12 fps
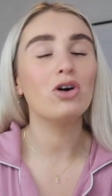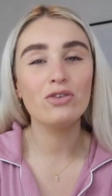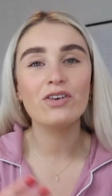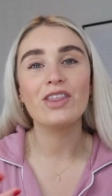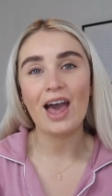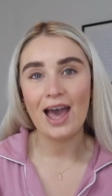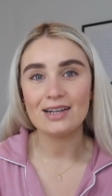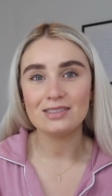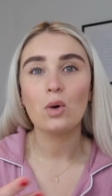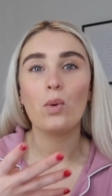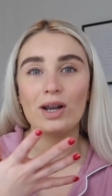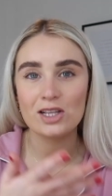other
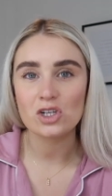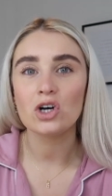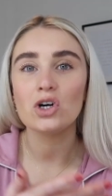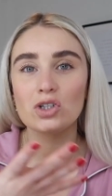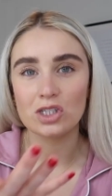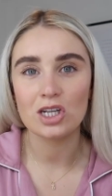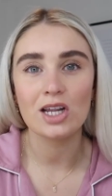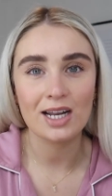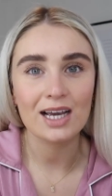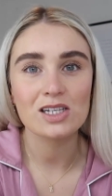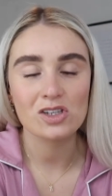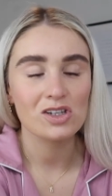than when it's cold and a
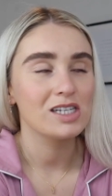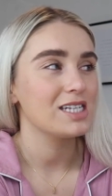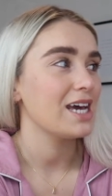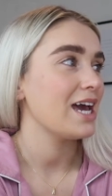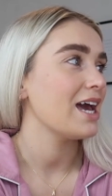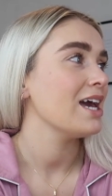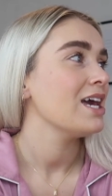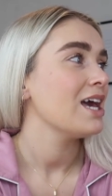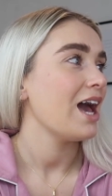nice sunny day,